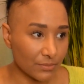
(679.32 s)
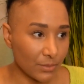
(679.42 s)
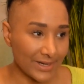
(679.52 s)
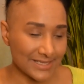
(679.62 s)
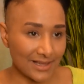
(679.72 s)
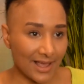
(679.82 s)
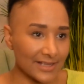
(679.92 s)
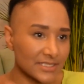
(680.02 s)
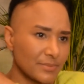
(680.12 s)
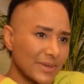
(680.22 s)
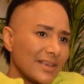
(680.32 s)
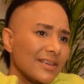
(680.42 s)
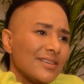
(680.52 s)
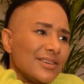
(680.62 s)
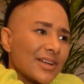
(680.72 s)
what it's like to
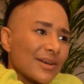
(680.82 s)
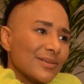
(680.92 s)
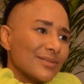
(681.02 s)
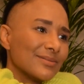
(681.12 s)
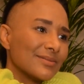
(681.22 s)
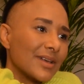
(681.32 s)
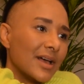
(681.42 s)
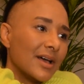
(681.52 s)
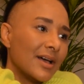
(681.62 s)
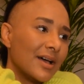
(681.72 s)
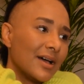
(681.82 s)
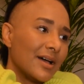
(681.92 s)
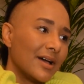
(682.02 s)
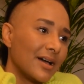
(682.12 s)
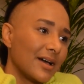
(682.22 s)
be, you know,
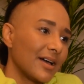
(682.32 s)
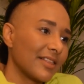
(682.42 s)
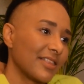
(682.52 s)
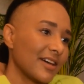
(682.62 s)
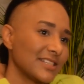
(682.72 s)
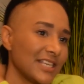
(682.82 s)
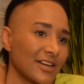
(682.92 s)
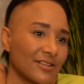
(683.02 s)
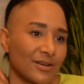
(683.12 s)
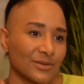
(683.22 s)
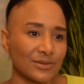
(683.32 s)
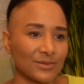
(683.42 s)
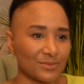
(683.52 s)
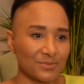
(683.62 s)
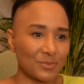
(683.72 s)
a 30-year-old
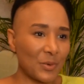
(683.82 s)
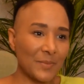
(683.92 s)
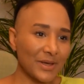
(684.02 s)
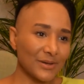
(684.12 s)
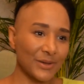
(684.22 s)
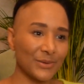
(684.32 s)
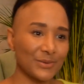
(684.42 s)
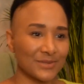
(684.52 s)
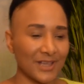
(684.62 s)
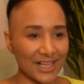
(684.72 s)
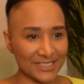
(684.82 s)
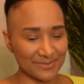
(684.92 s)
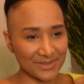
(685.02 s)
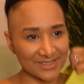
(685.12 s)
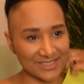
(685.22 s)
woman whose
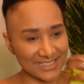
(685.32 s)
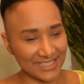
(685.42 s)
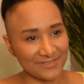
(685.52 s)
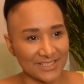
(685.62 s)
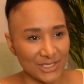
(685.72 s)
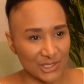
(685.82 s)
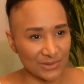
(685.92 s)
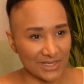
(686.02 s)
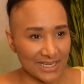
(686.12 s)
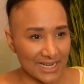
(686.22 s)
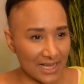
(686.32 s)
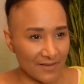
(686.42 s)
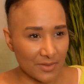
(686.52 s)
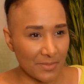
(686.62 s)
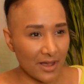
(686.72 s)
husband is lifting you in and
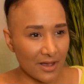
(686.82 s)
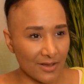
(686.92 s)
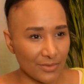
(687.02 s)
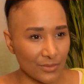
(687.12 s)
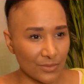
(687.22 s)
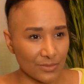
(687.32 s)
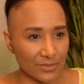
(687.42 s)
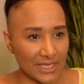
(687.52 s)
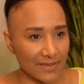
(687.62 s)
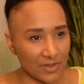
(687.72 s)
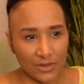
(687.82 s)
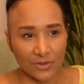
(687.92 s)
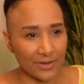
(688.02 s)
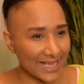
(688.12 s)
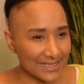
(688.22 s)
out of the bath or giving
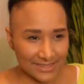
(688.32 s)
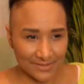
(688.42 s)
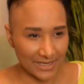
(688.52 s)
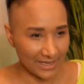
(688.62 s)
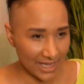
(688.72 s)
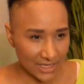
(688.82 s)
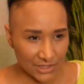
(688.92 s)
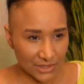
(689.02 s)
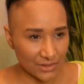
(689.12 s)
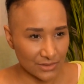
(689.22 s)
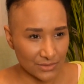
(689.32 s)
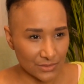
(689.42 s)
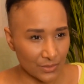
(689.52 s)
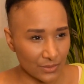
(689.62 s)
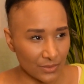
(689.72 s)
you your cancer
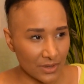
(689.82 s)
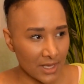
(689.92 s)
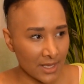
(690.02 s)
medications, or,